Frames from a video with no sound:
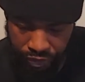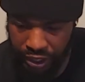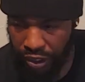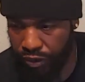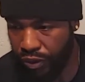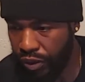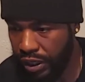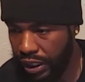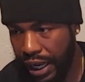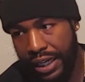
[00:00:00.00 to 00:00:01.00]
video for
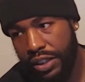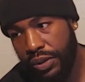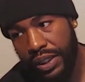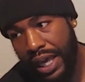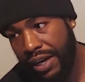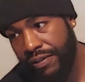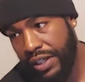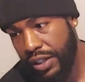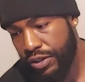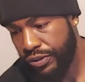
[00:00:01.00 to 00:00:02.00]
it. I didn't do a lot of
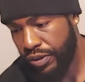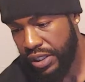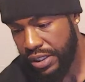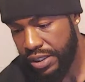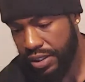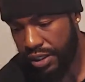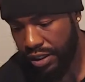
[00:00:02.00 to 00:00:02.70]
videos for these